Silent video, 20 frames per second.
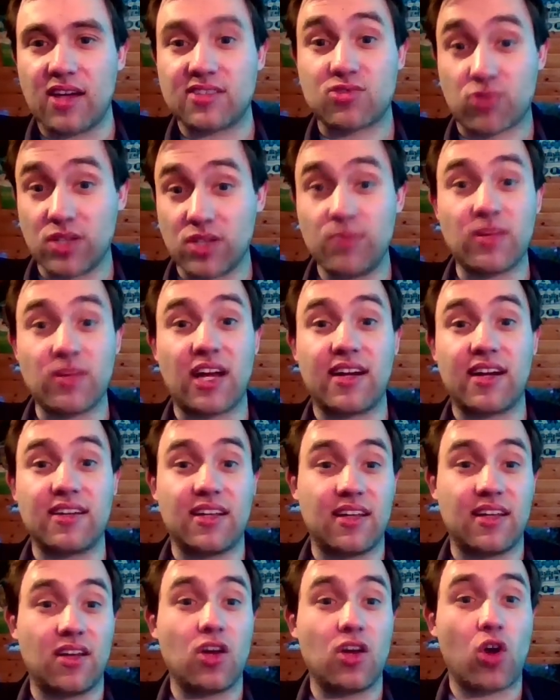
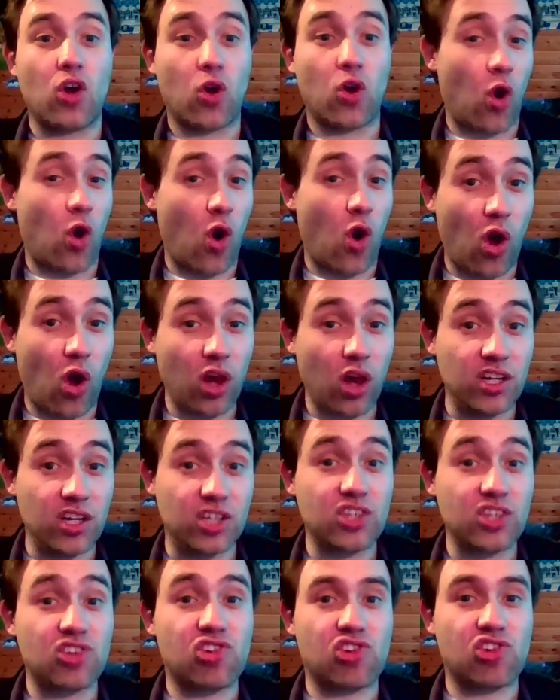streamlining
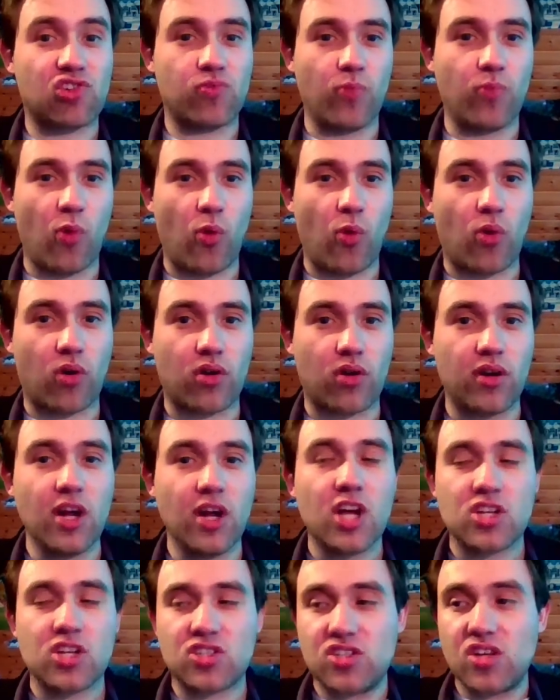college more
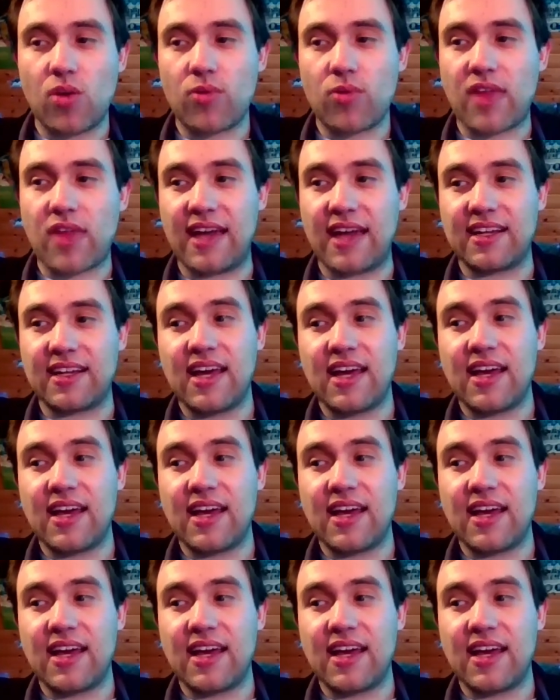so that